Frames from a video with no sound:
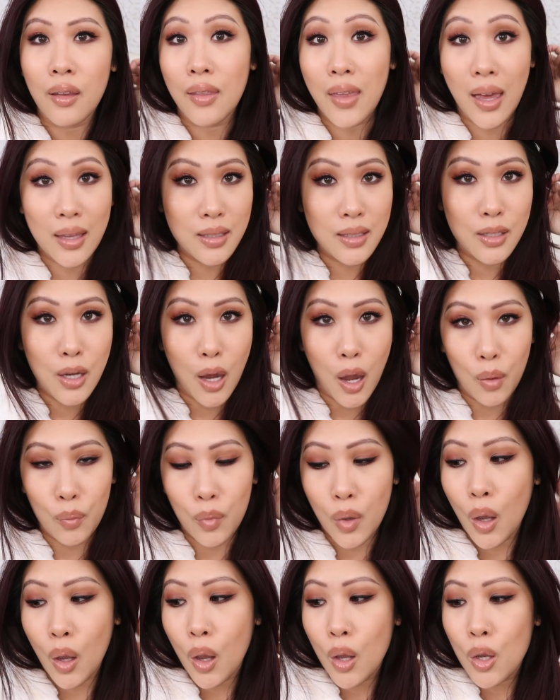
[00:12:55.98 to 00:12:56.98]
that's
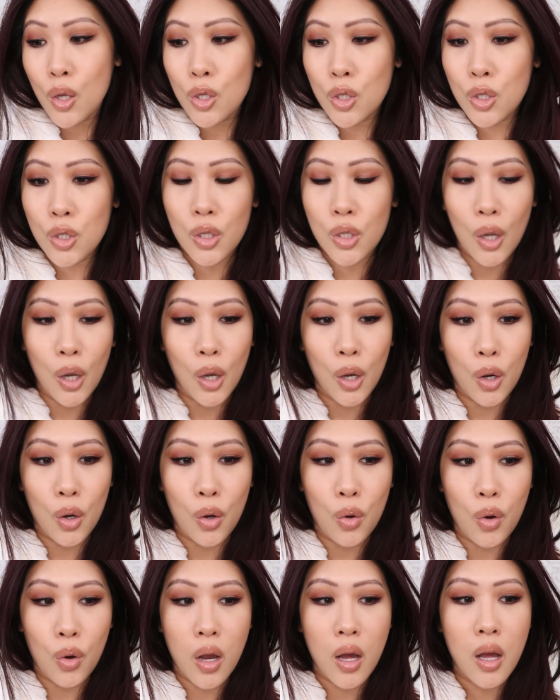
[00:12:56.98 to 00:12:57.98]
dumb.
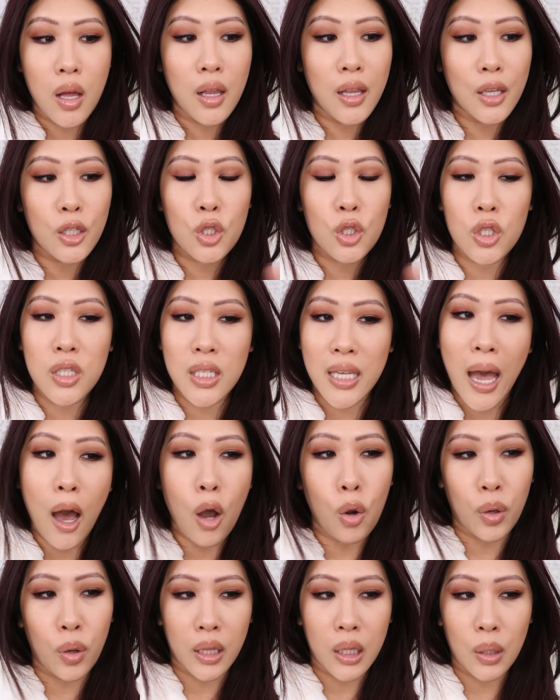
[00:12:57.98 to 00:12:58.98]
So let's see
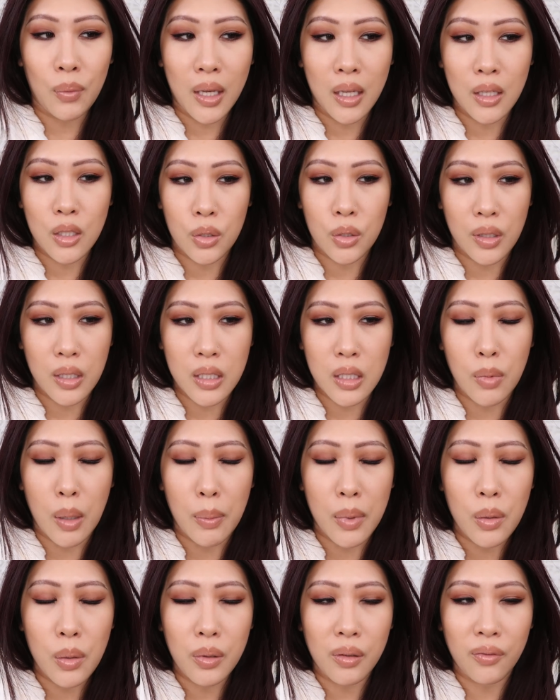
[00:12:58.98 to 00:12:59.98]
how quickly we can do this. and
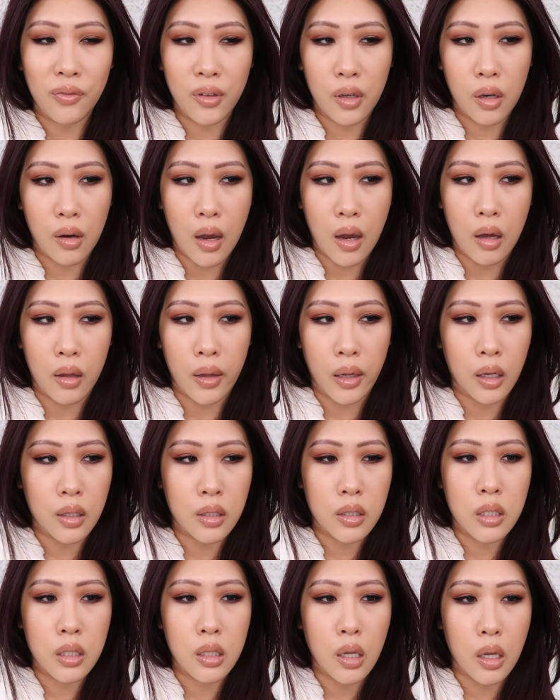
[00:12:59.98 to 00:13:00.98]
Maybe we can figure out like
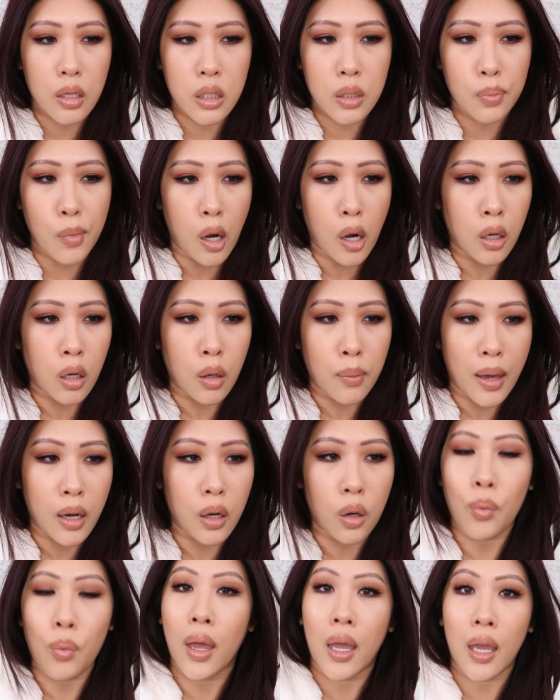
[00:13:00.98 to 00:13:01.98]
a, a smarter,
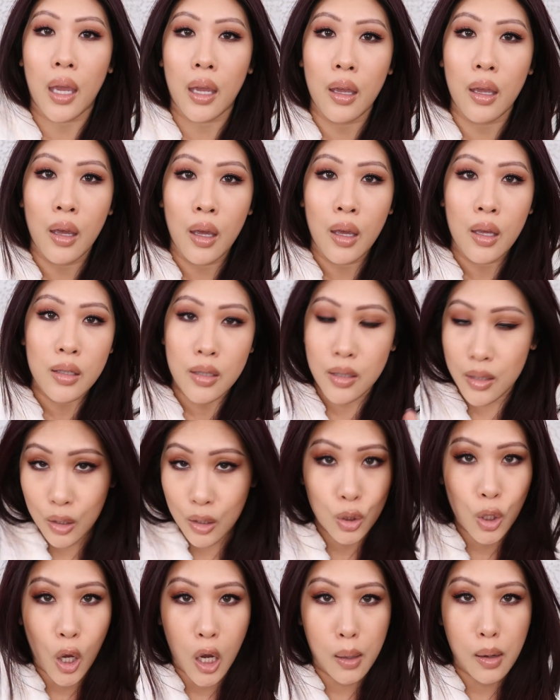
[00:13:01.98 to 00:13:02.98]
better way to
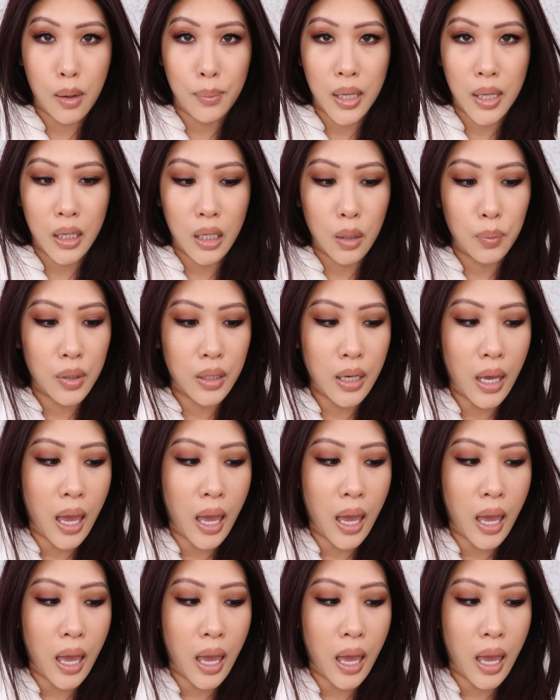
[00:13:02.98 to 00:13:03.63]
still talk about makeup but